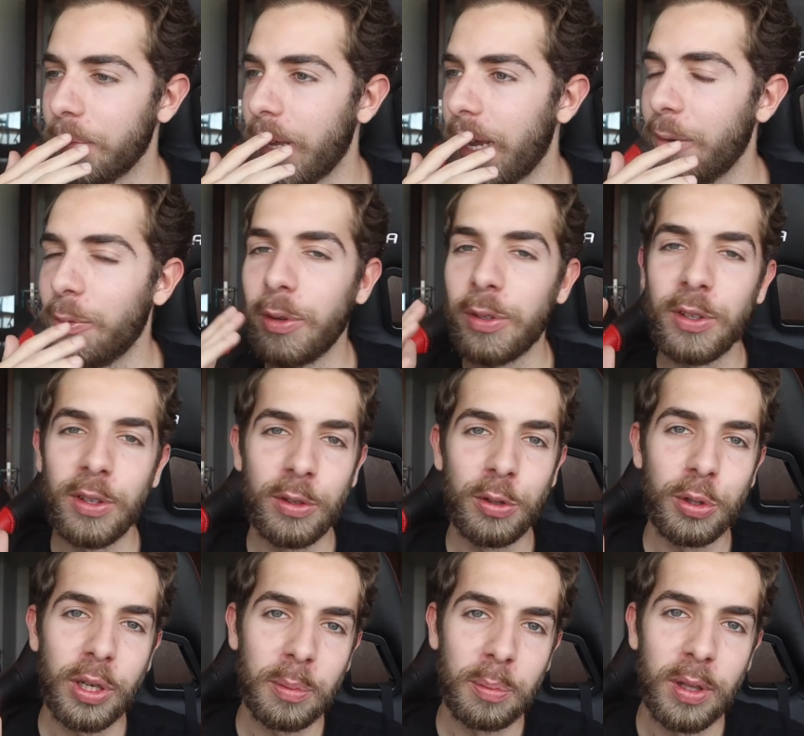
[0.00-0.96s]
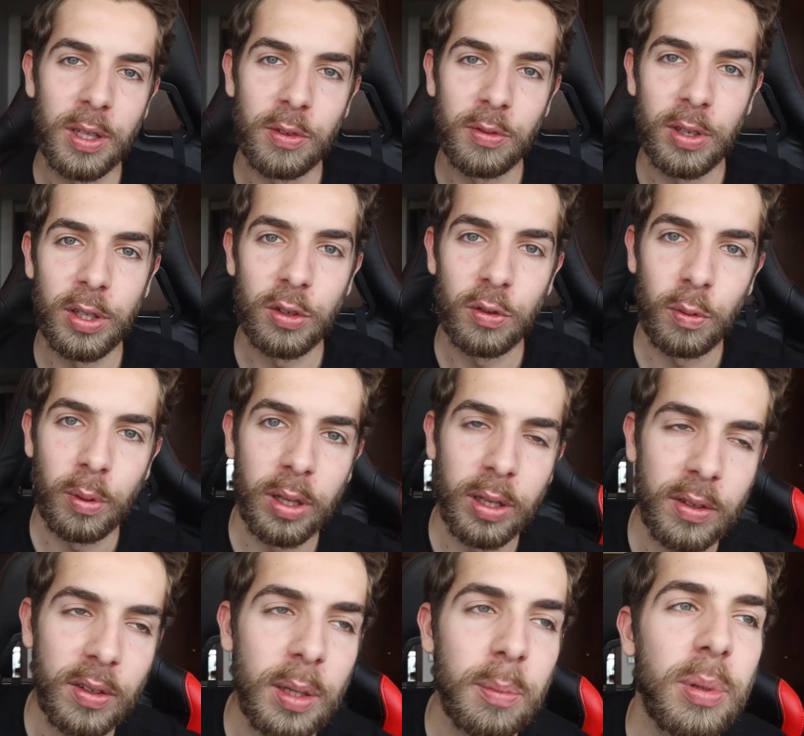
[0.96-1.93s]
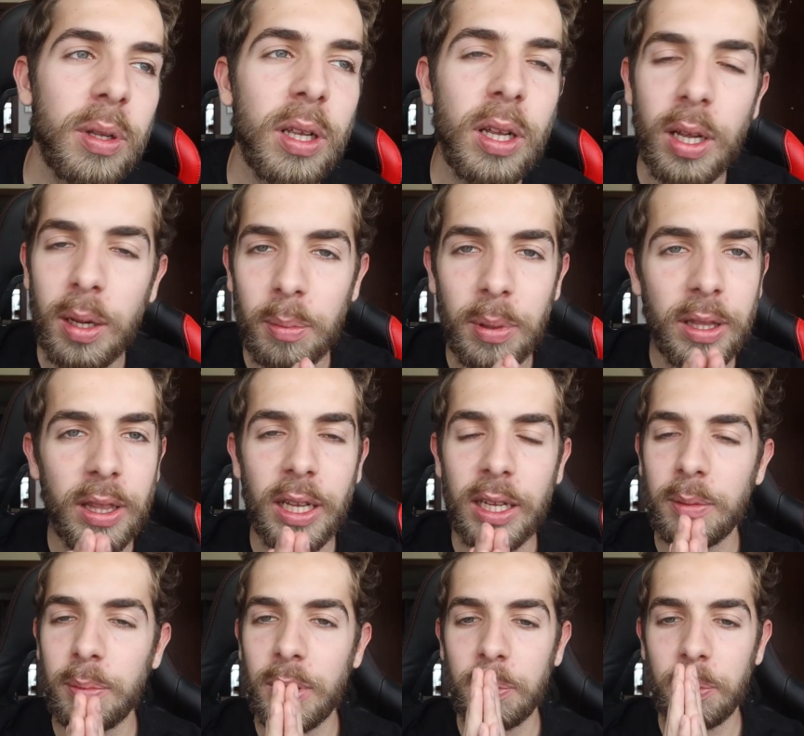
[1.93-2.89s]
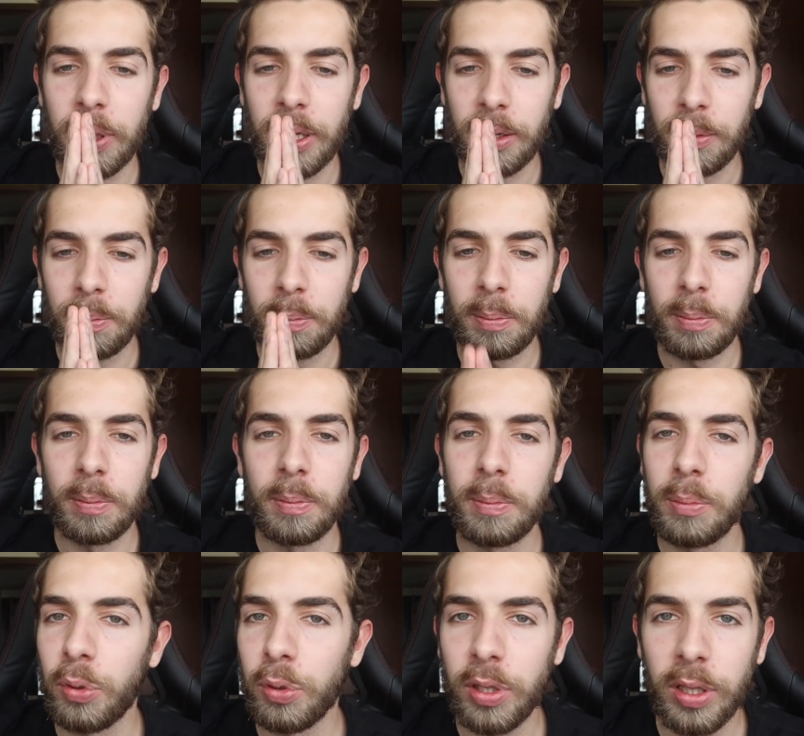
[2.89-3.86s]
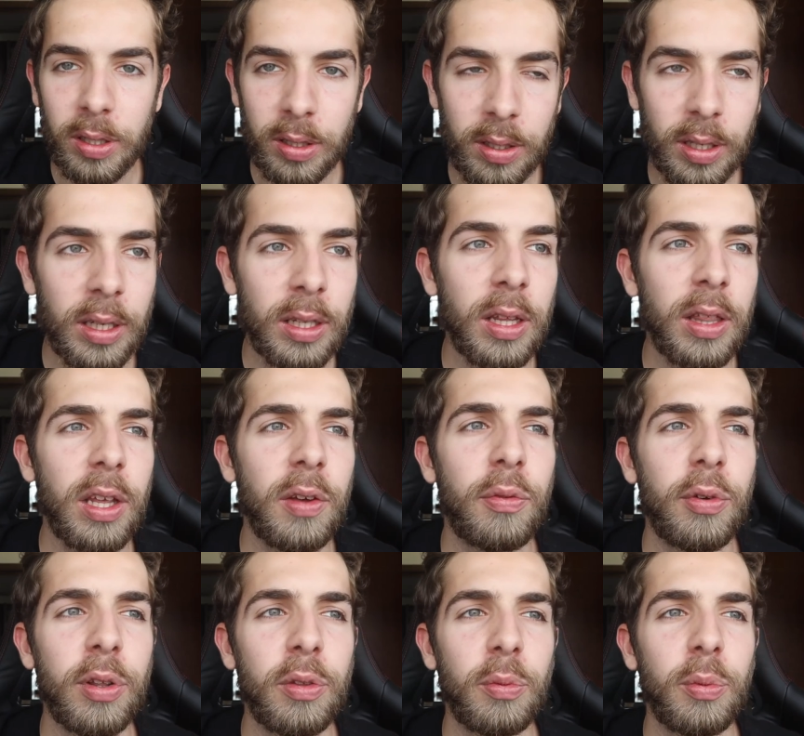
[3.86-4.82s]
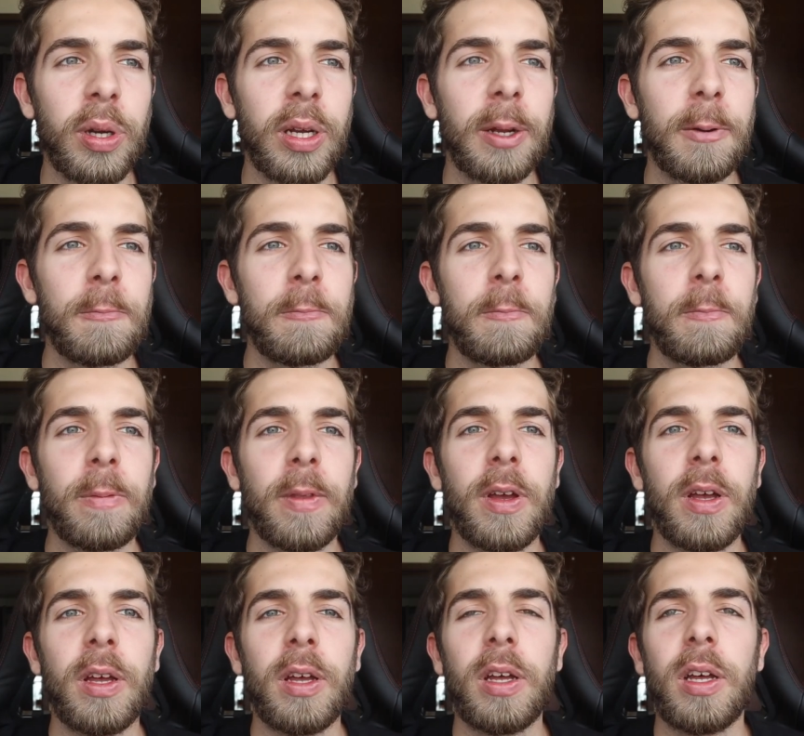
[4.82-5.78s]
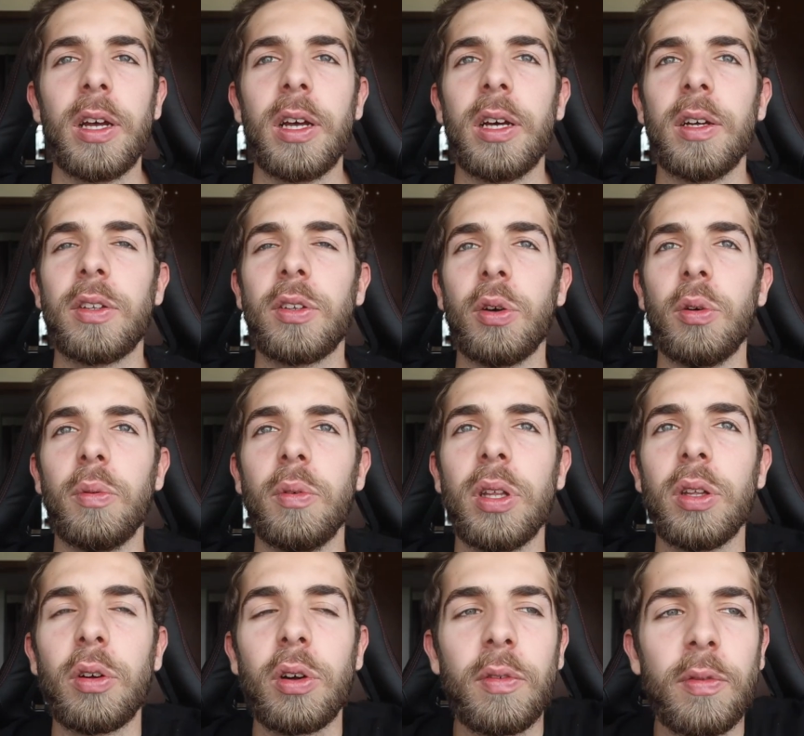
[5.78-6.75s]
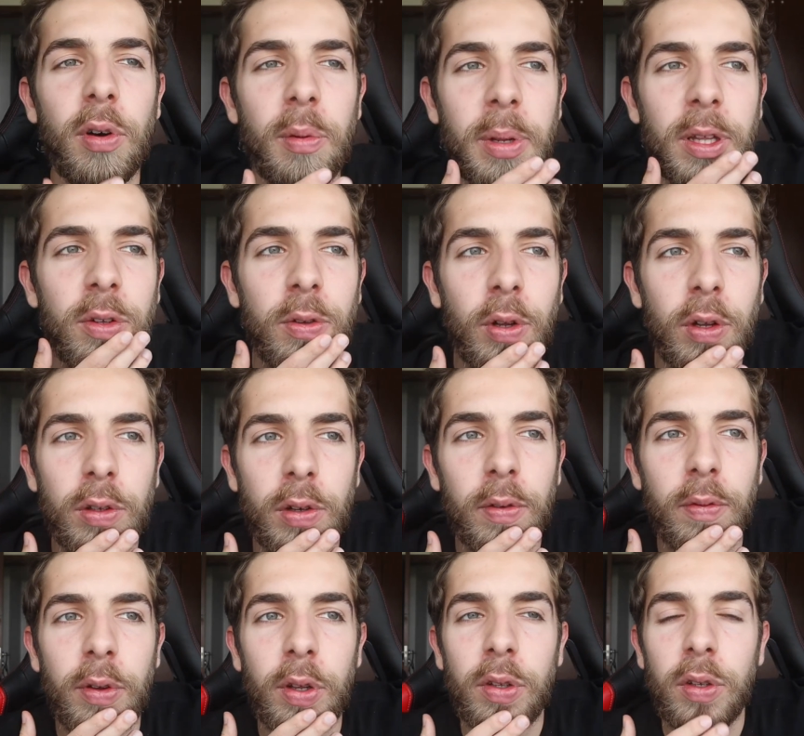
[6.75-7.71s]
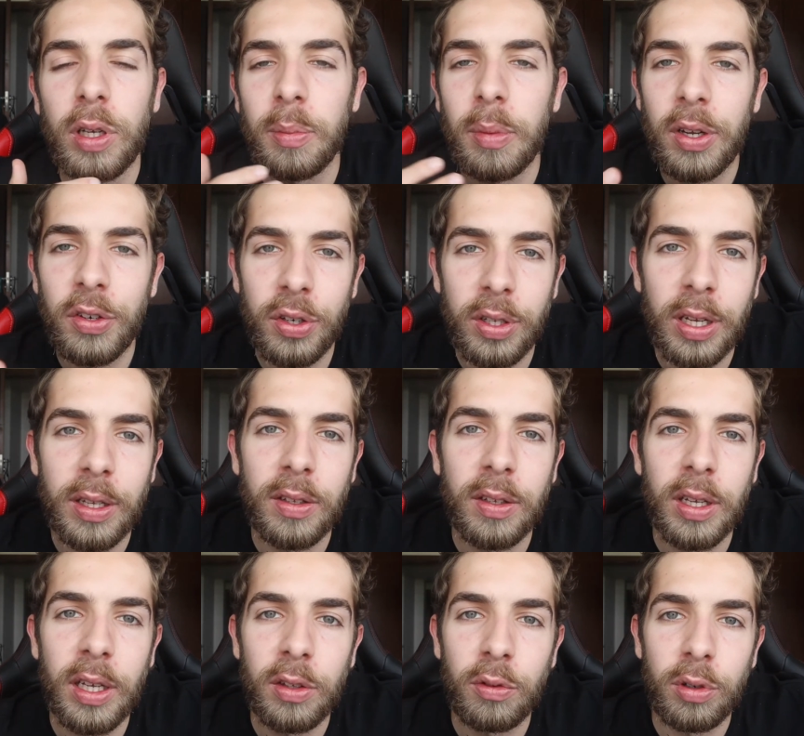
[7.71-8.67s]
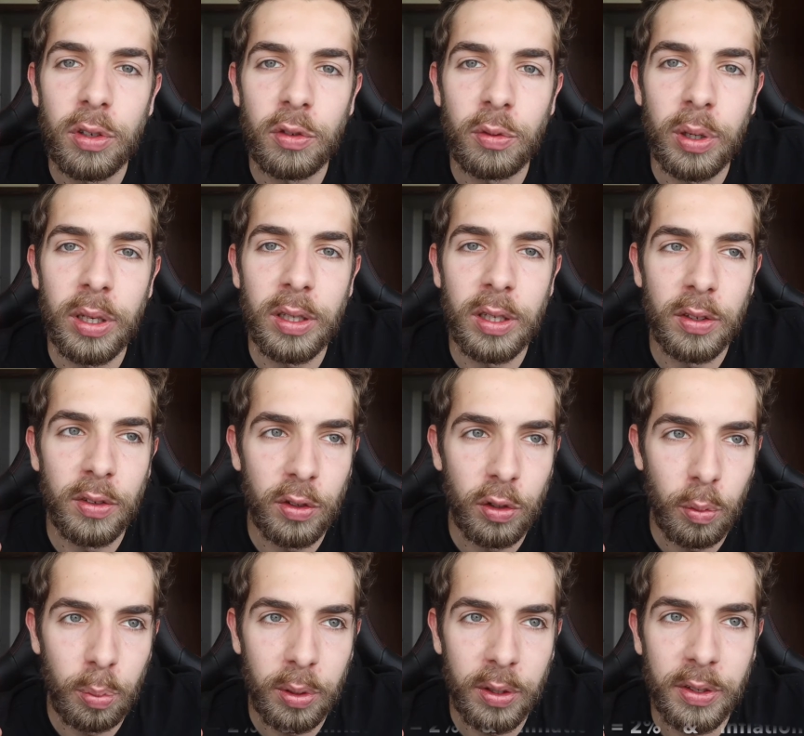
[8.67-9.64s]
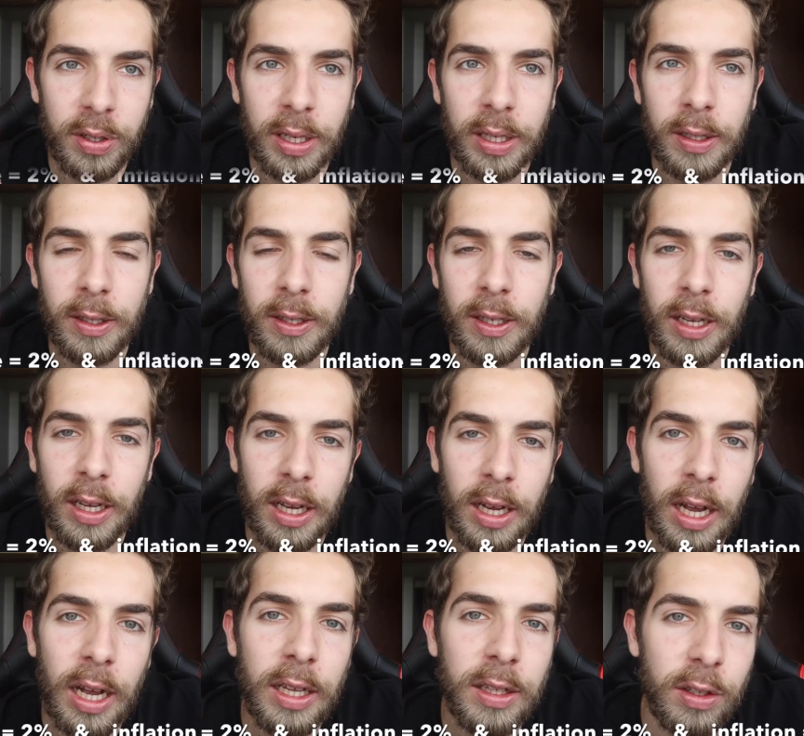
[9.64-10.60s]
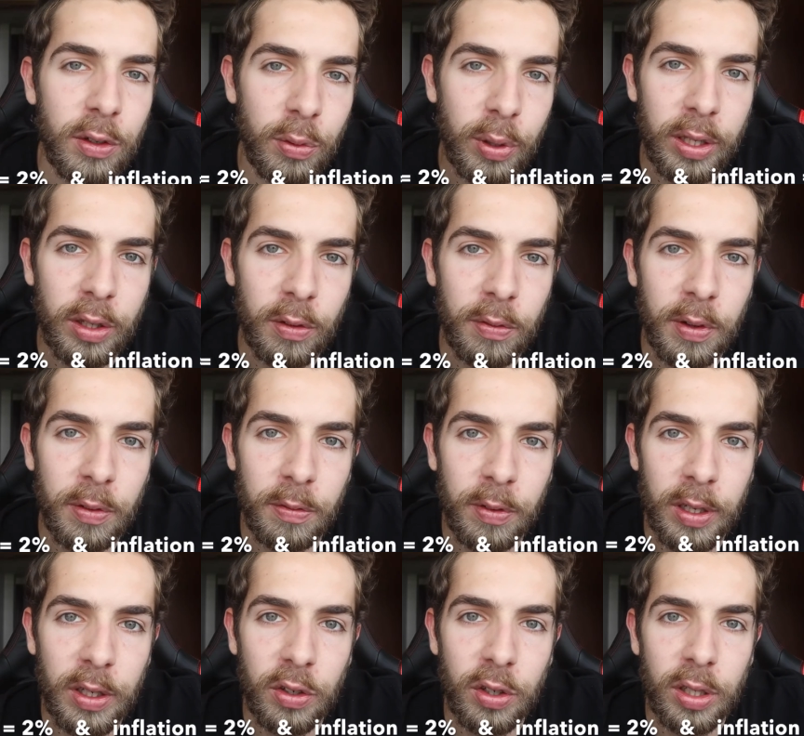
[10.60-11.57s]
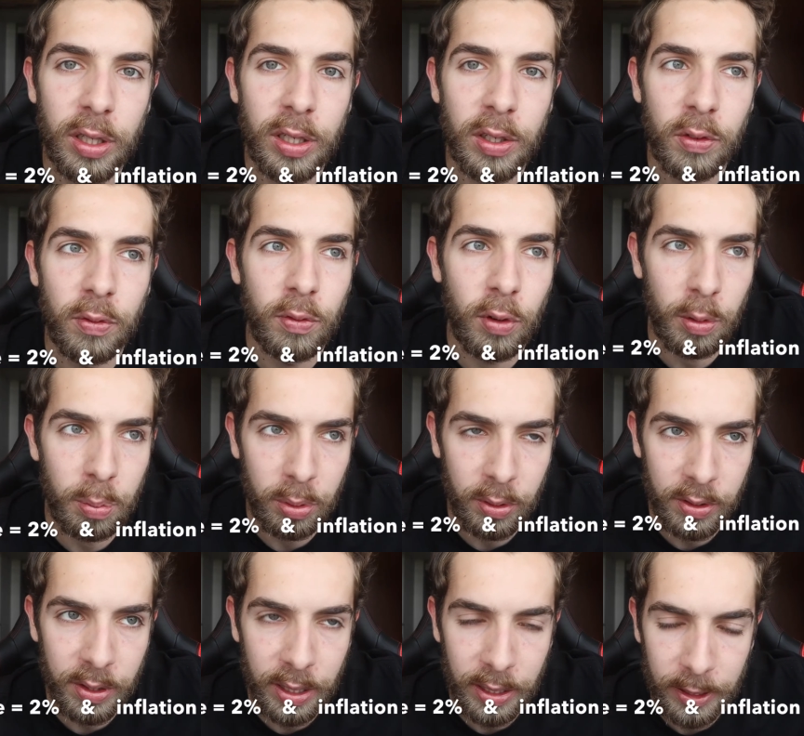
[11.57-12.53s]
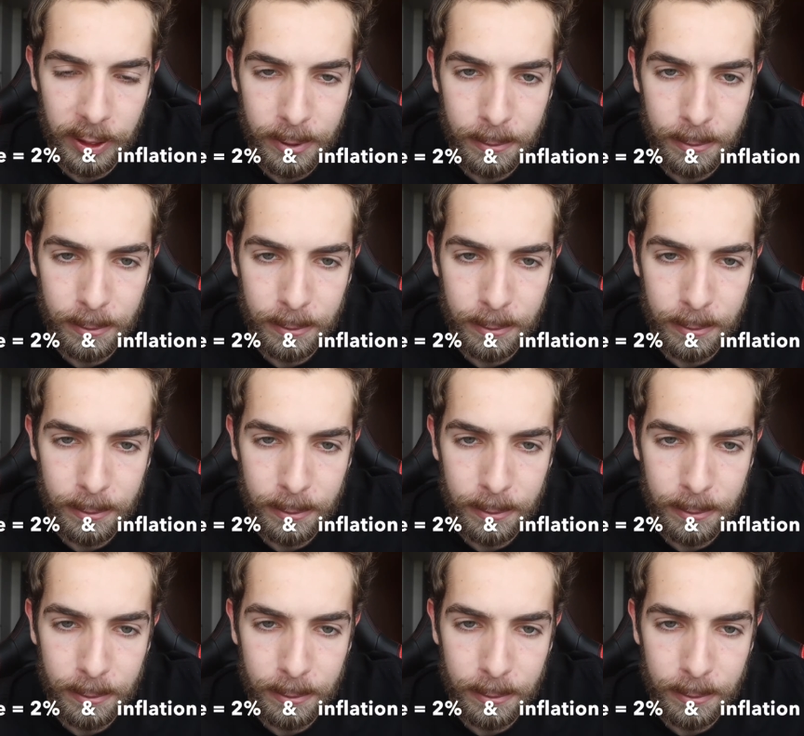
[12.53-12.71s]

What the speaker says: I wanted to keep these videos really simple, but let me put it in a different way. So in order for me to not confuse you, imagine that the interest rate is 2% and the rate of inflation is 4%.